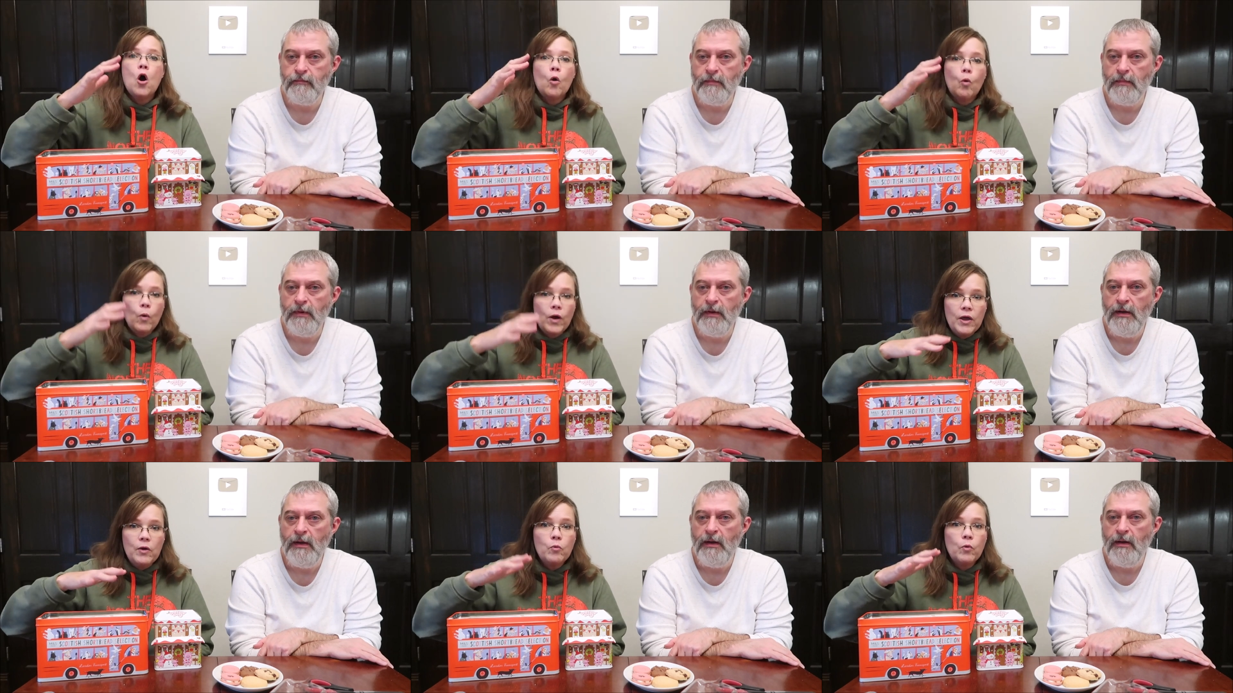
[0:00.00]

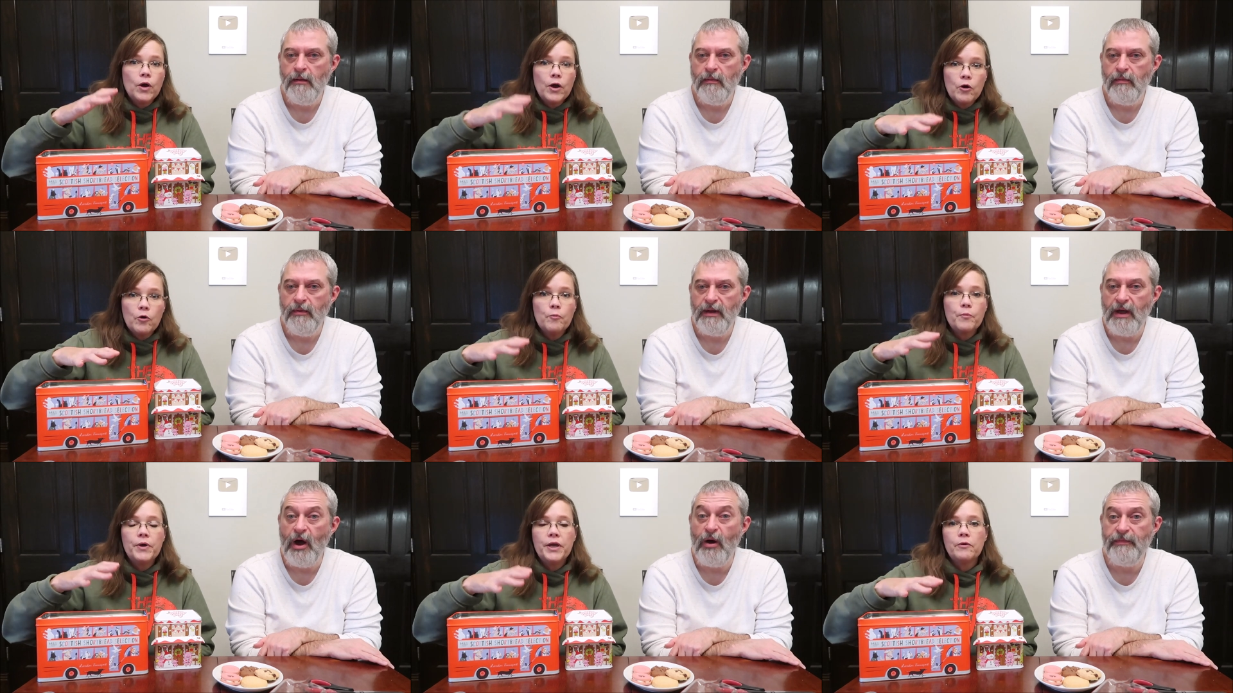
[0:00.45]
Speaker 1: We
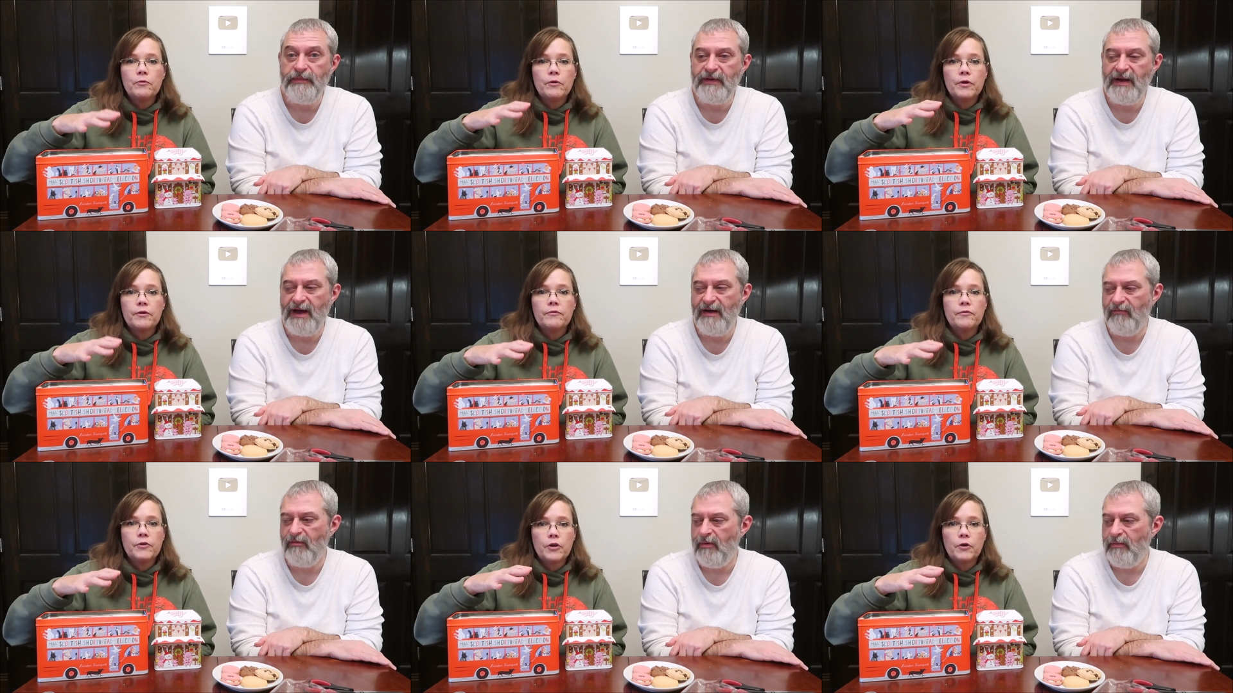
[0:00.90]
will we be
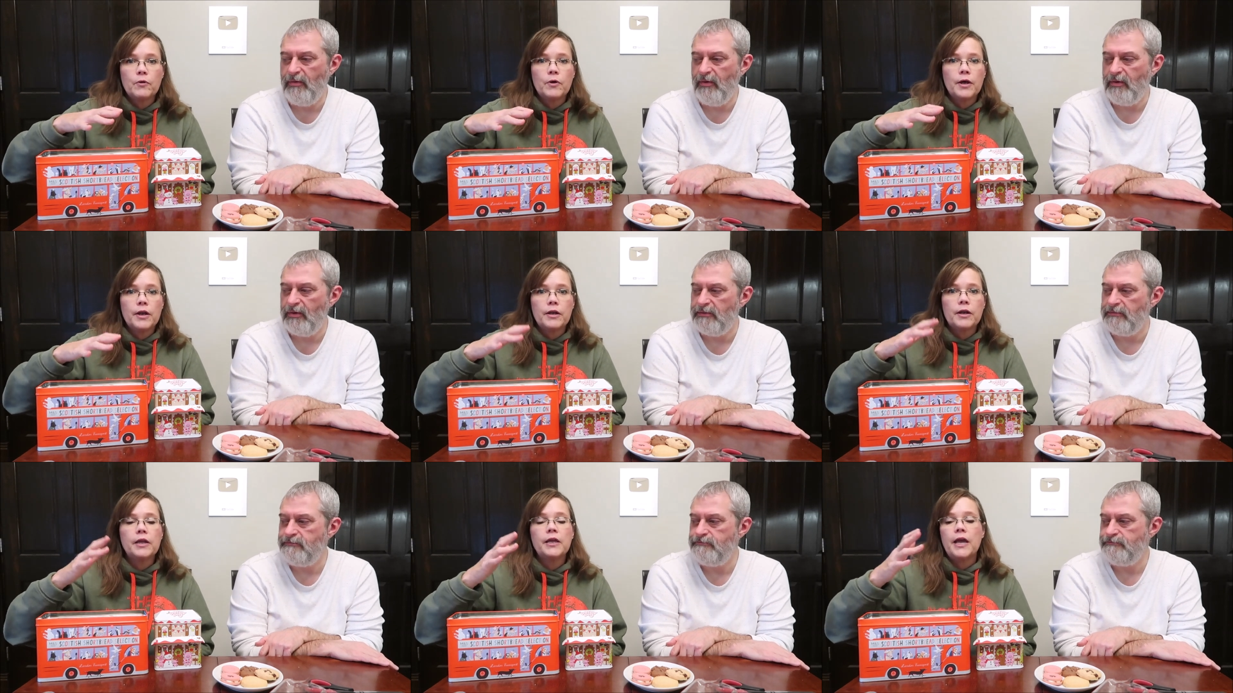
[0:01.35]

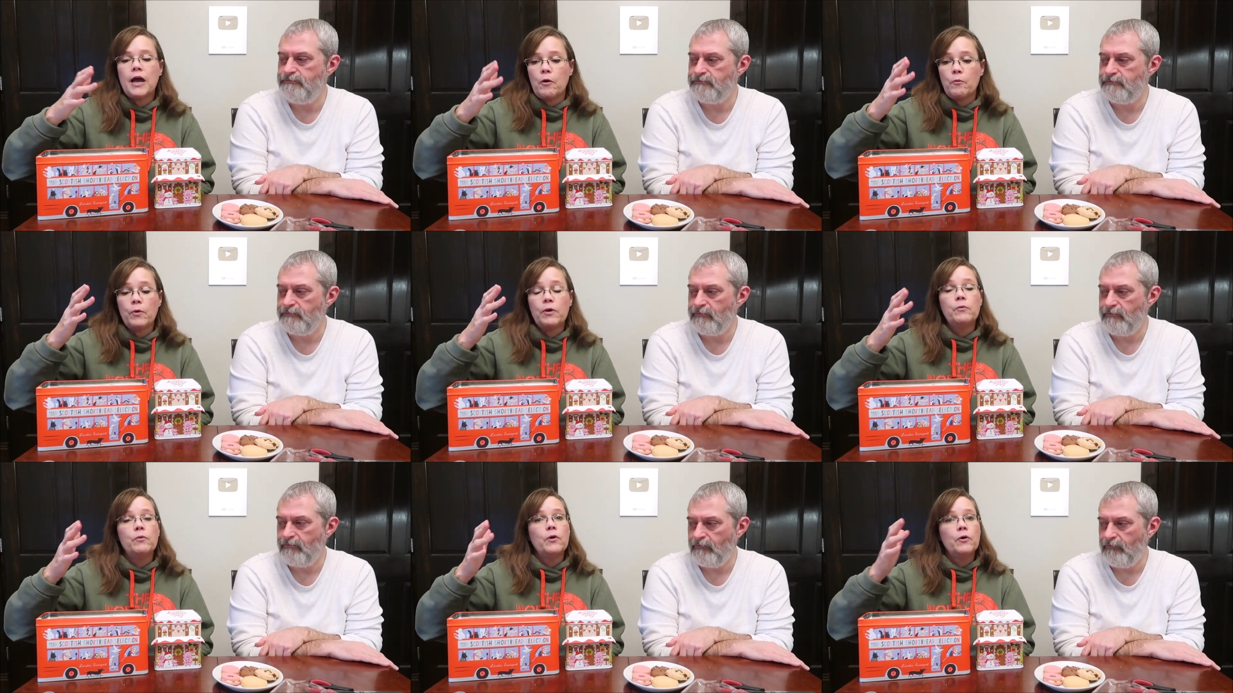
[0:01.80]
reviewing,
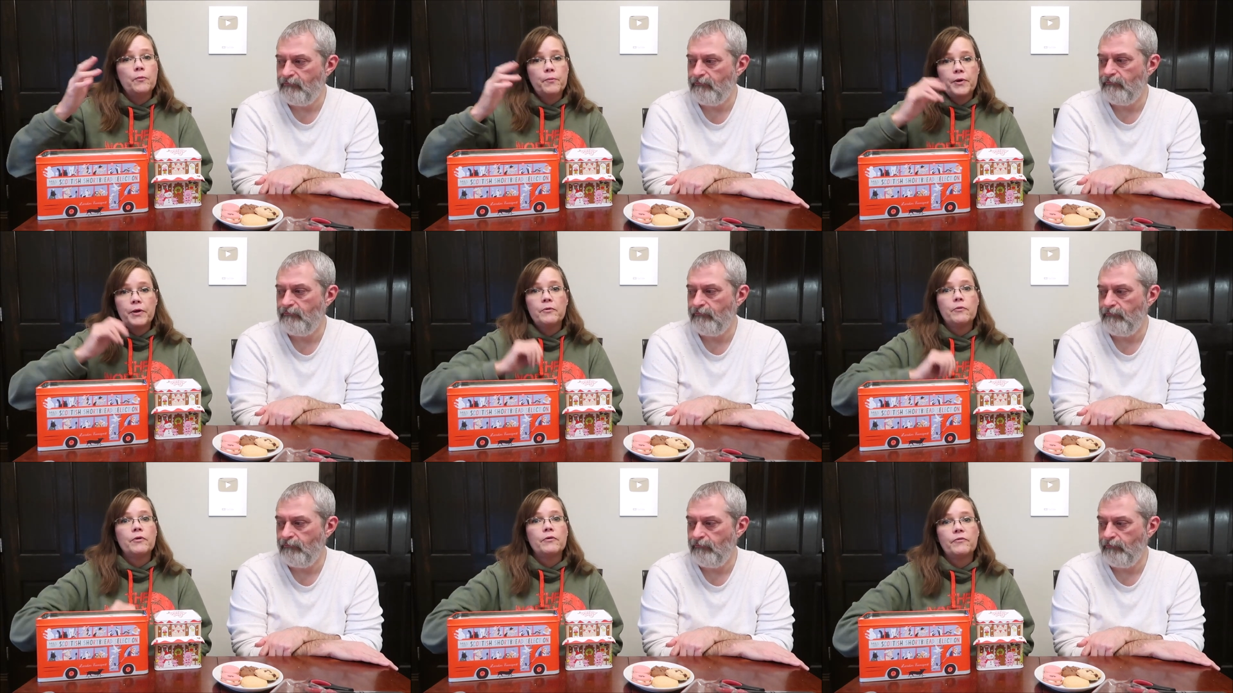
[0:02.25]
yeah, we will
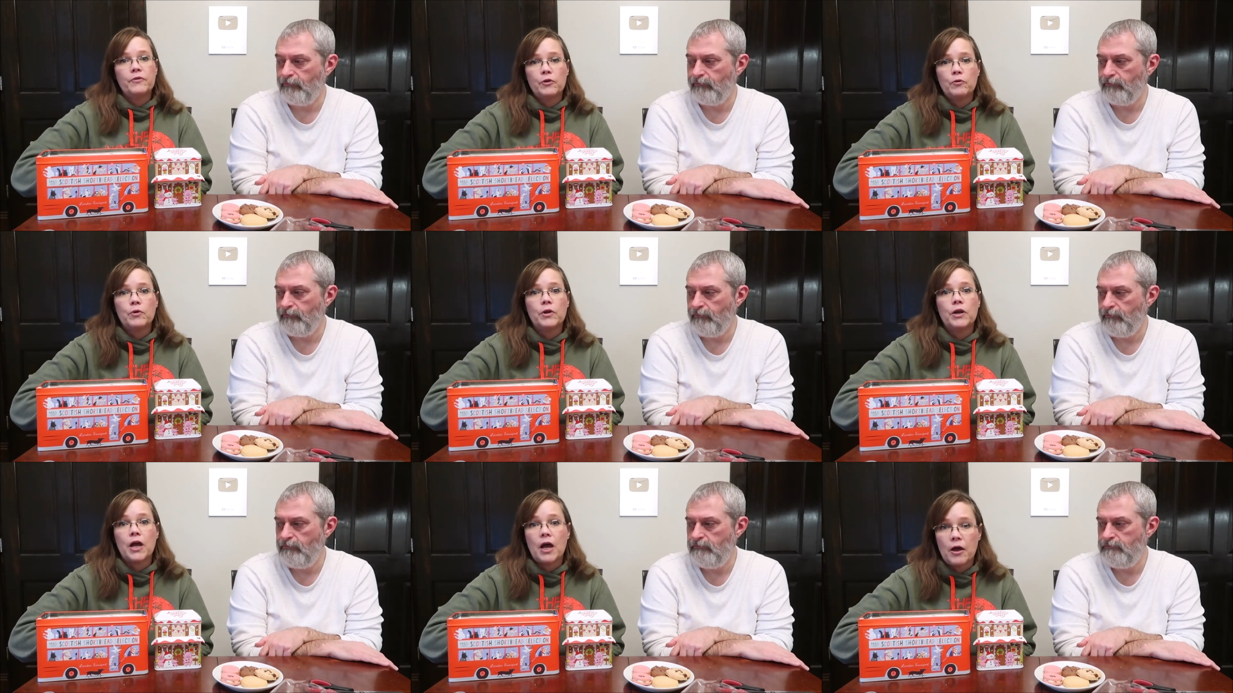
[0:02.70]
be
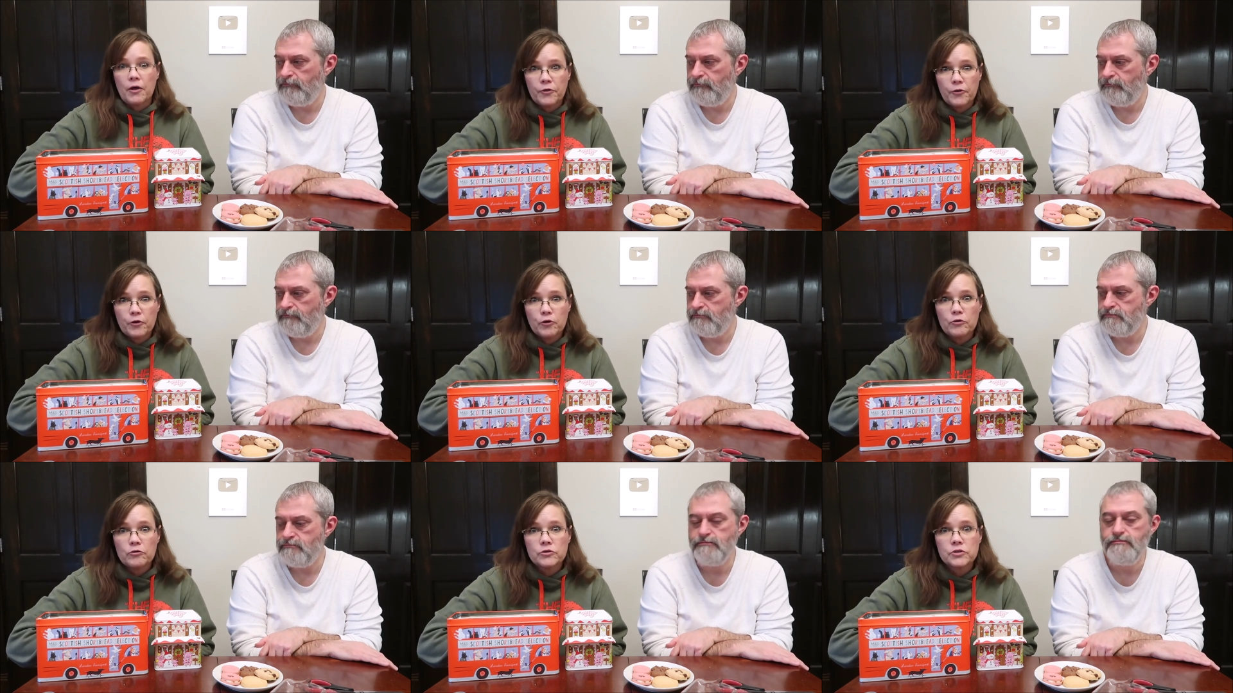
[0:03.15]
reviewing
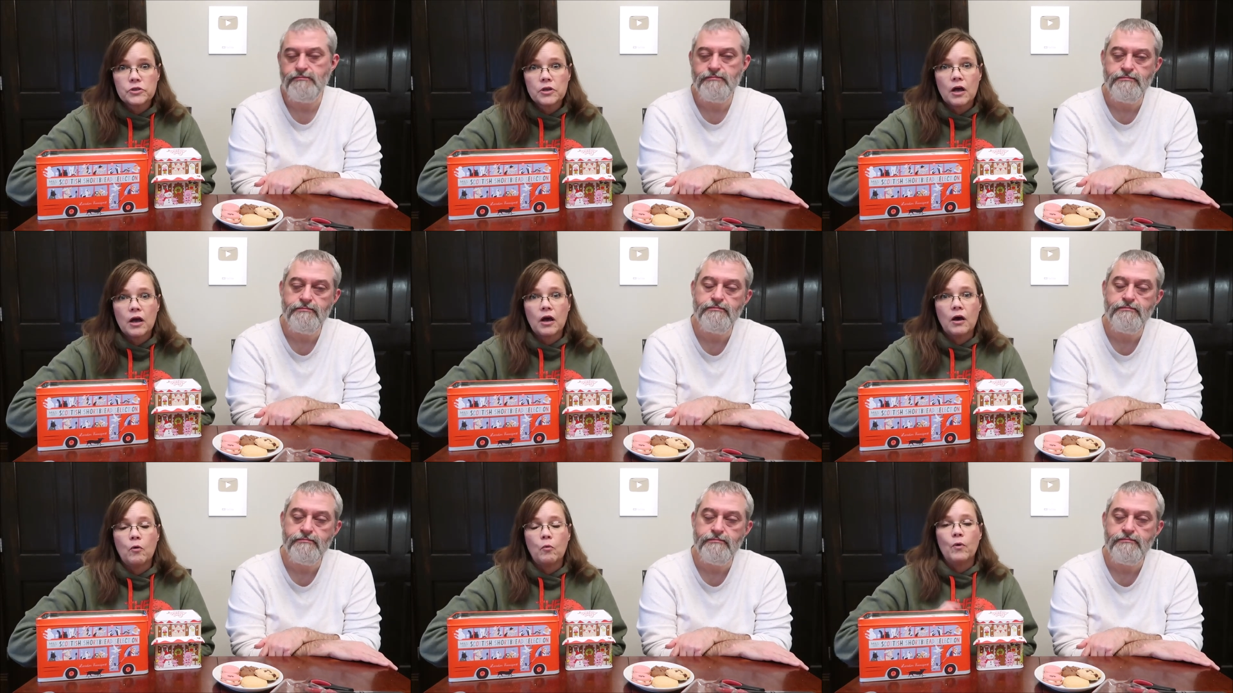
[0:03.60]
others
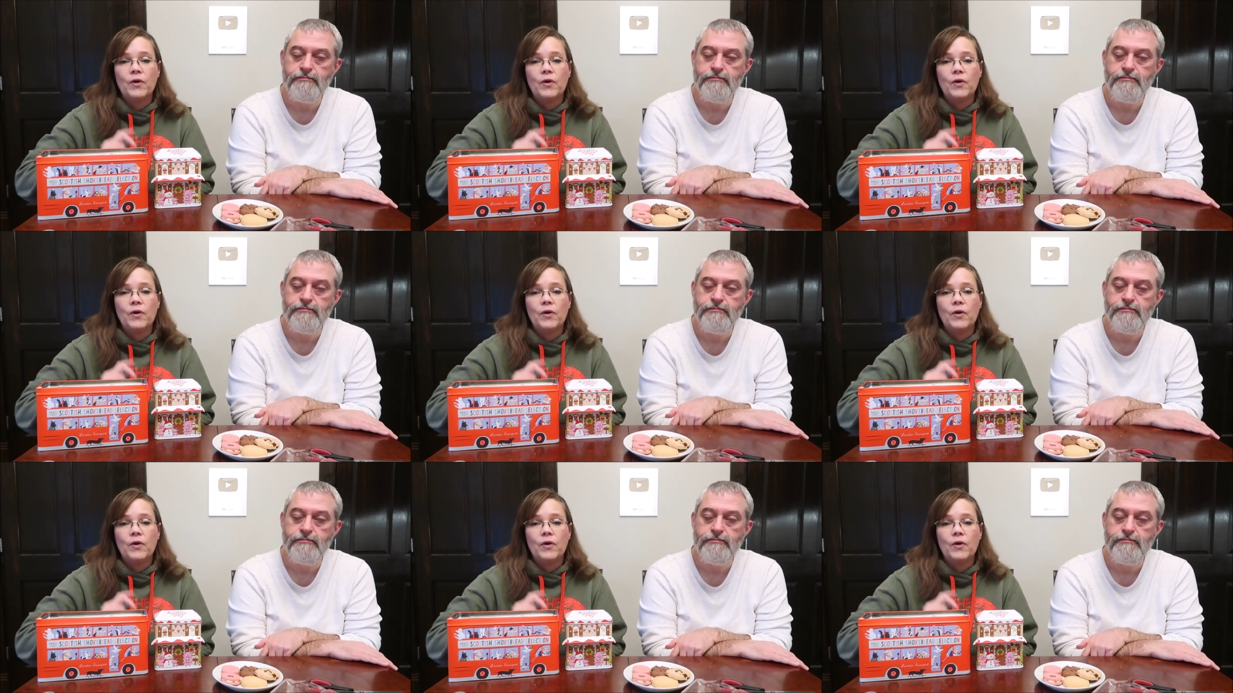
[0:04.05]
uh,